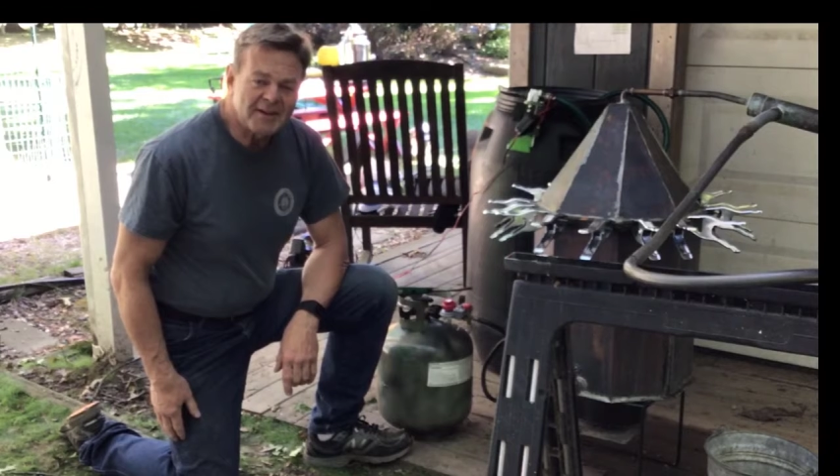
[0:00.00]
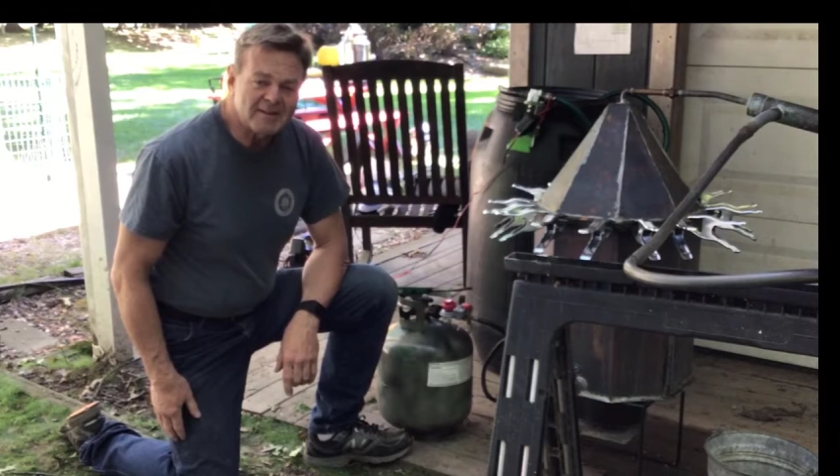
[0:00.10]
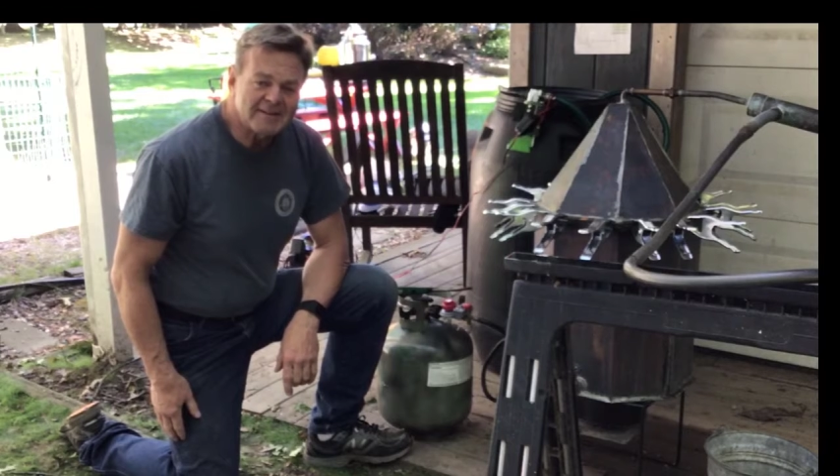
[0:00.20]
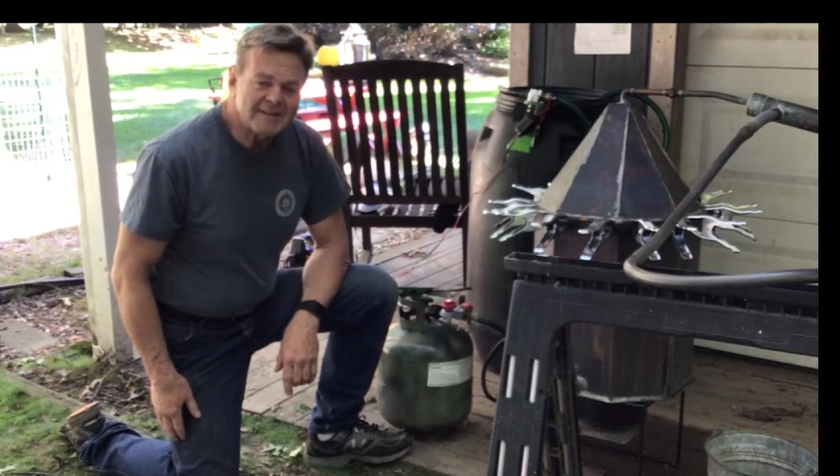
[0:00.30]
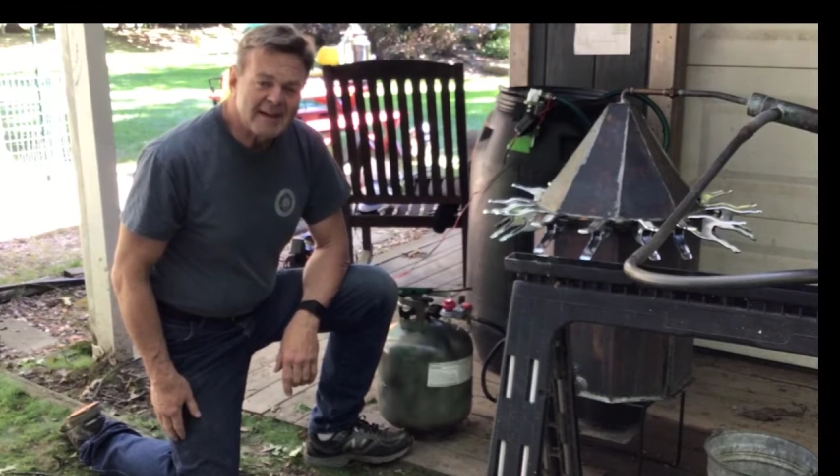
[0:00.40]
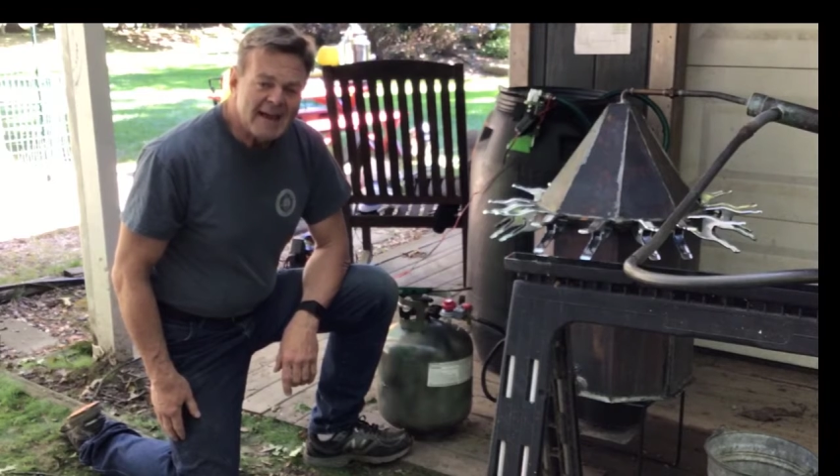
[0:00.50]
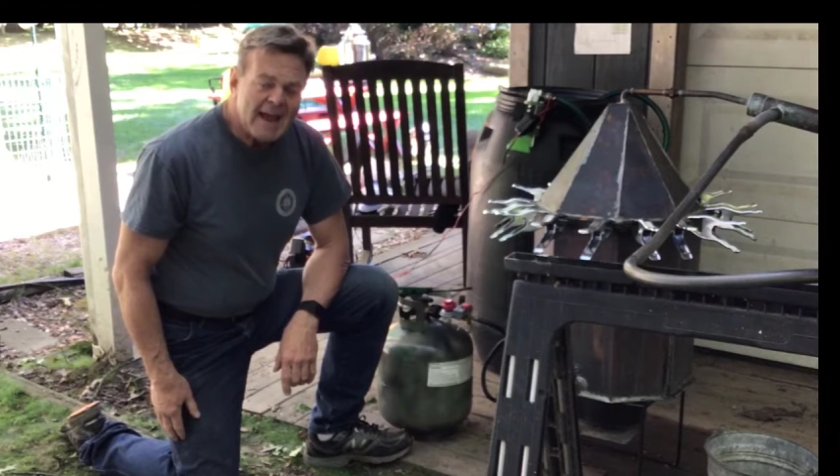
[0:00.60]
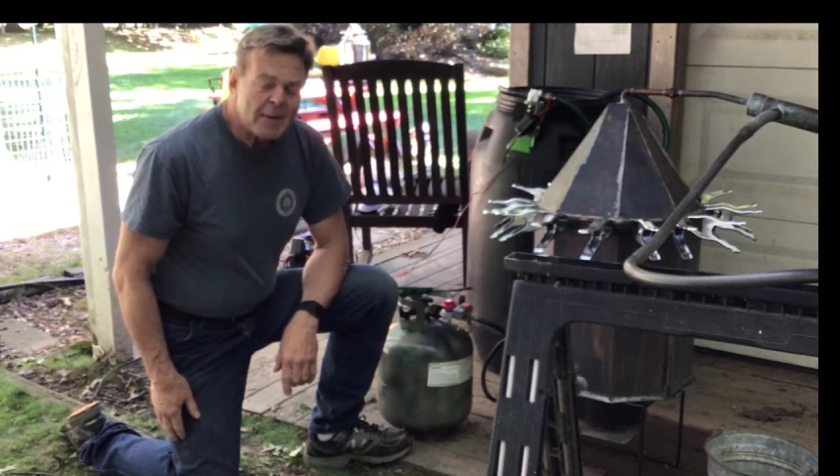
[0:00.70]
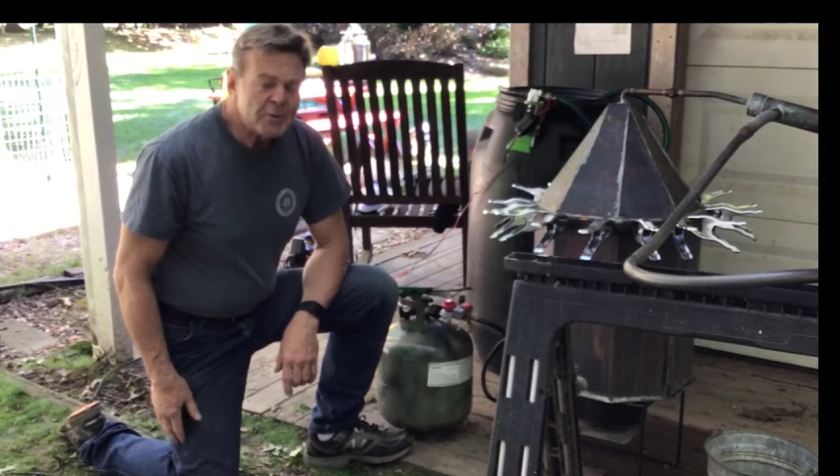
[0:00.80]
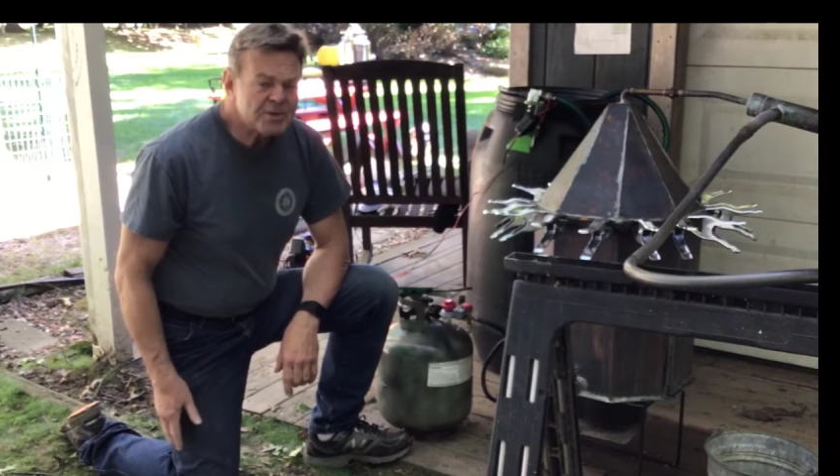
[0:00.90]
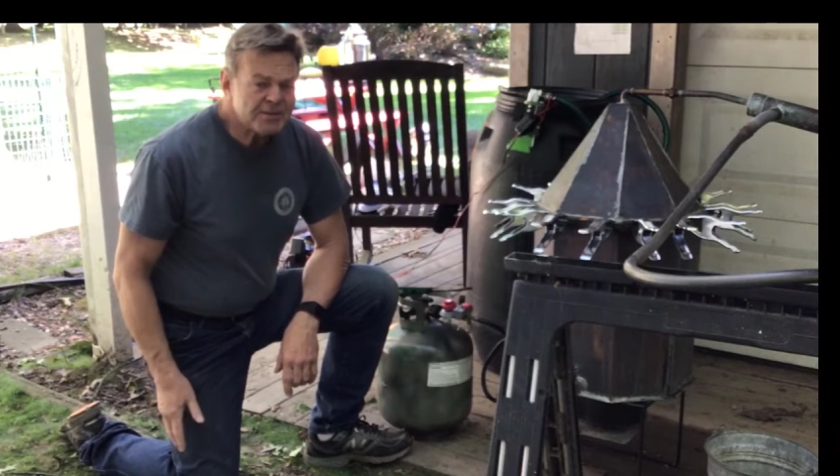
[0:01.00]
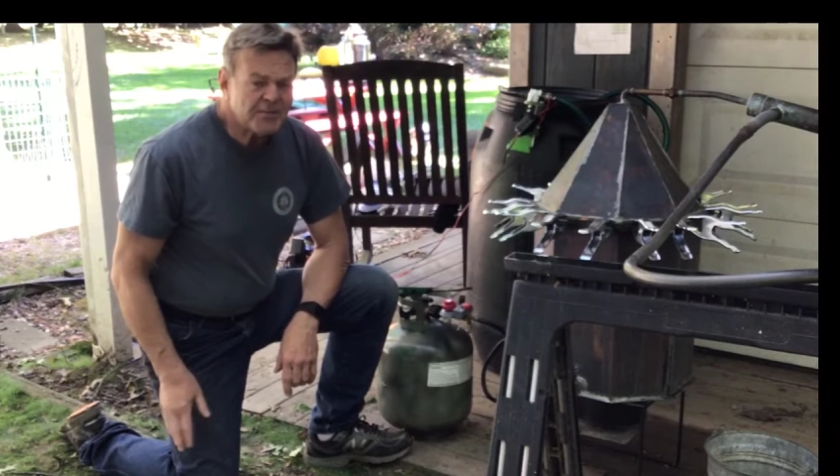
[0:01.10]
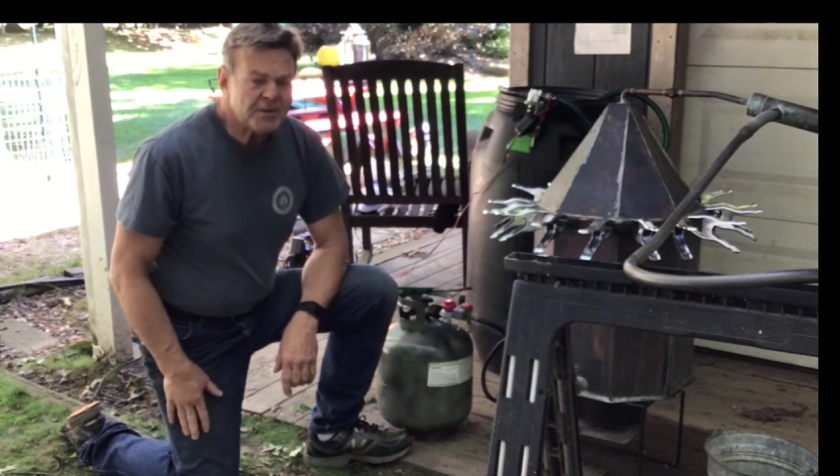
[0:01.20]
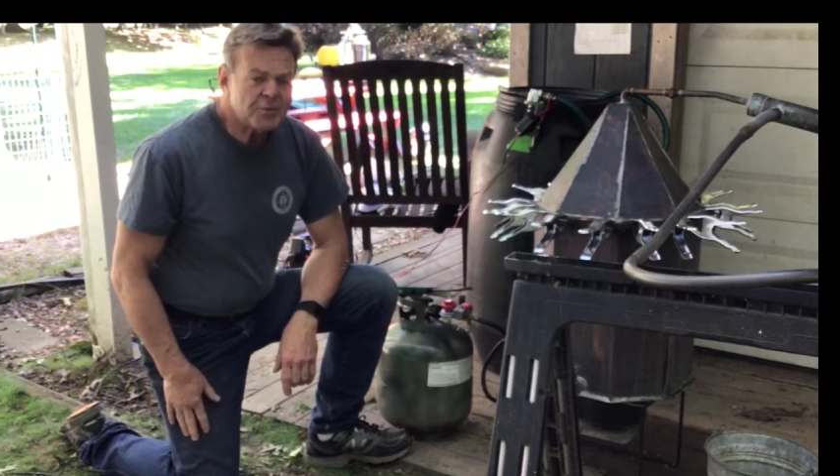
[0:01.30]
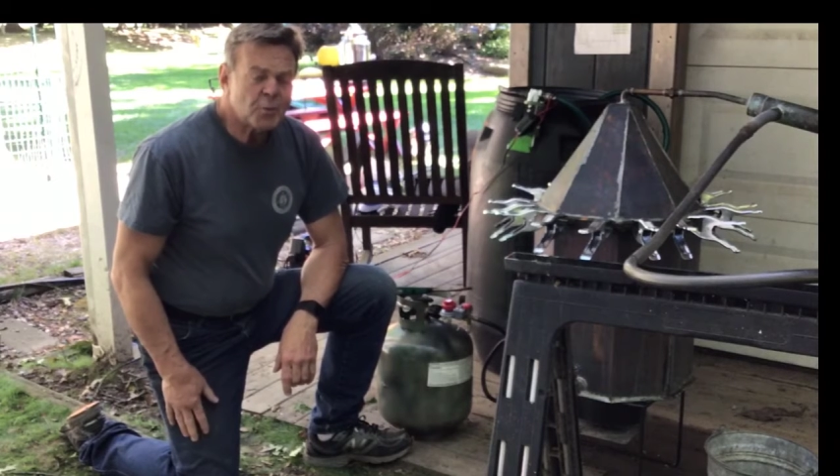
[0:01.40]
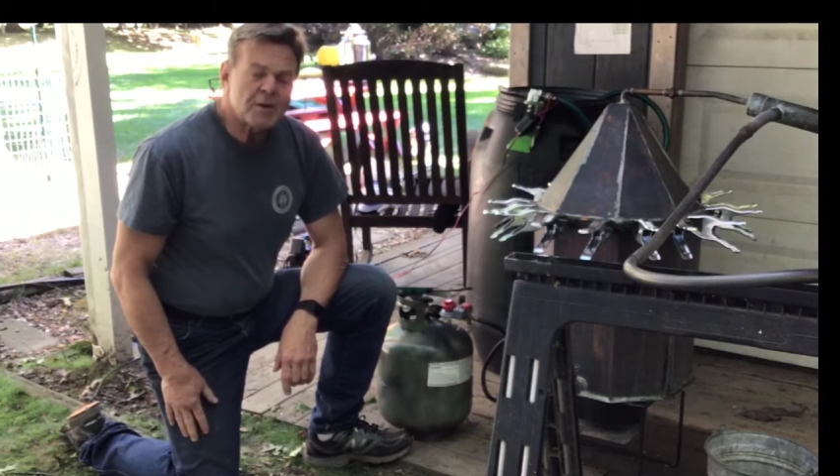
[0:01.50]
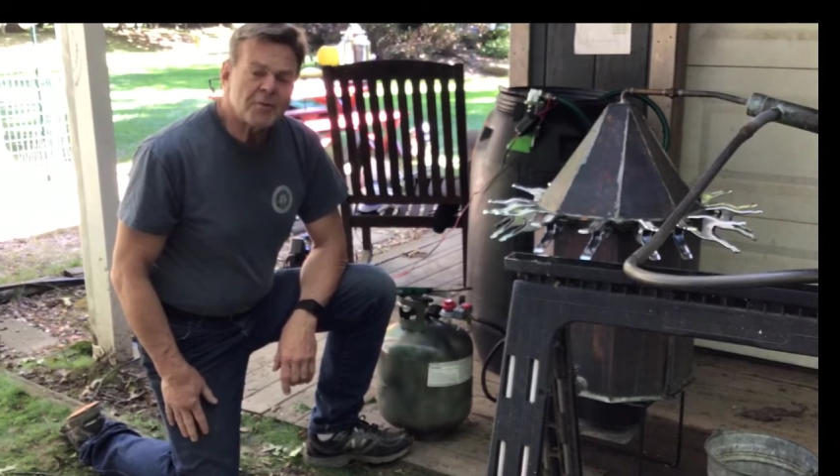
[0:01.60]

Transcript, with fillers: Skills, and we just finished one